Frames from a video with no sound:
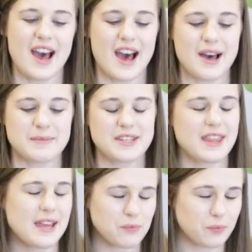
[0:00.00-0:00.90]
Um, so
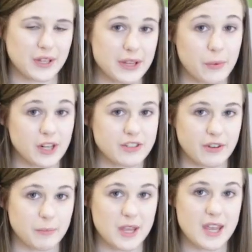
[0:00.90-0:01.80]
that really works
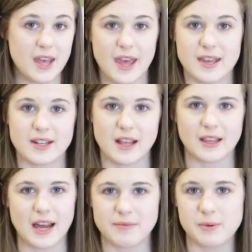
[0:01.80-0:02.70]
for me, and a
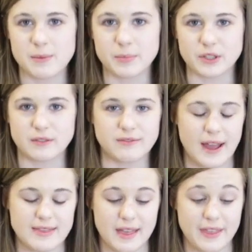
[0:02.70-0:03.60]
lot of people
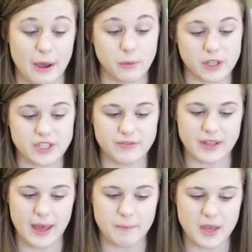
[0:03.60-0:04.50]
find that that works for
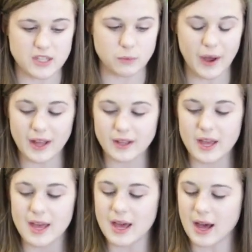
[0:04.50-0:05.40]
them as well.
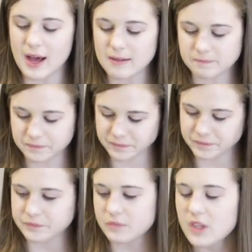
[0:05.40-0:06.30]
Um,
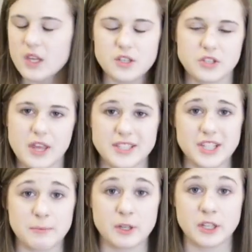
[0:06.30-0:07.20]
so that's
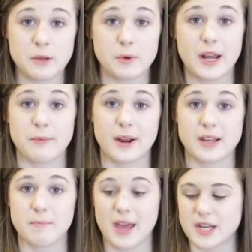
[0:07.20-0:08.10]
typically what I
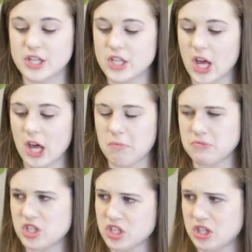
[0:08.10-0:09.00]
recommend,
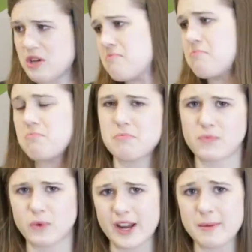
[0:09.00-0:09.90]
just a
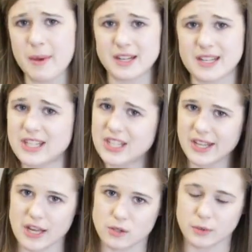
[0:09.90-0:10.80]
recommended
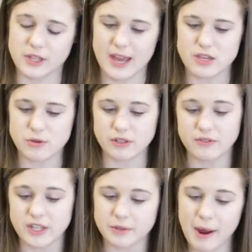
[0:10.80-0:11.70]
schedule that you could
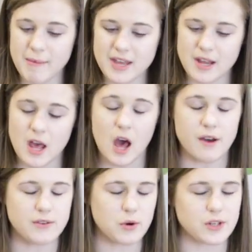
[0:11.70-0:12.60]
feed your rabbit.
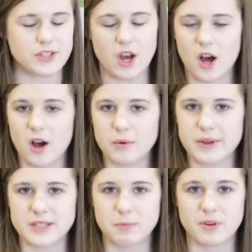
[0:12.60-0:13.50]
Of course,
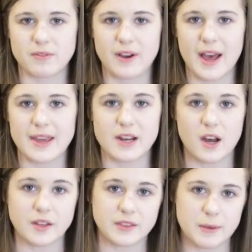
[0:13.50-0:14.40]
always provide
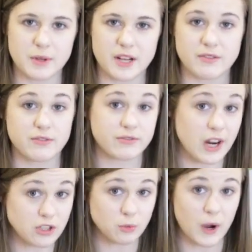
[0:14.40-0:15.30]
unlimited
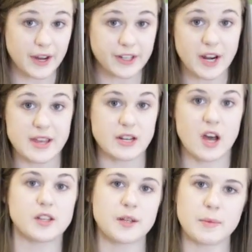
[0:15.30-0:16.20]
fresh water and
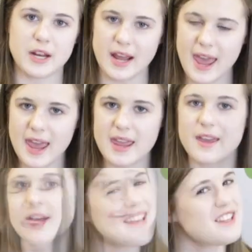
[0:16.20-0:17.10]
unlimited
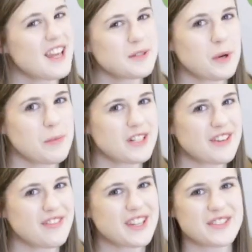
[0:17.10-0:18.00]
hay. So pretty
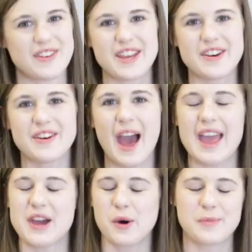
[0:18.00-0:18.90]
much it for this video.
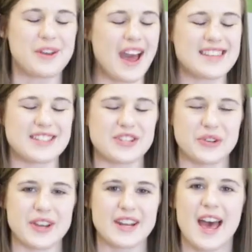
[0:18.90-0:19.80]
I hope you guys
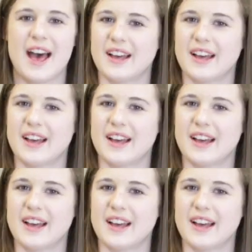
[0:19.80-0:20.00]
enjoyed.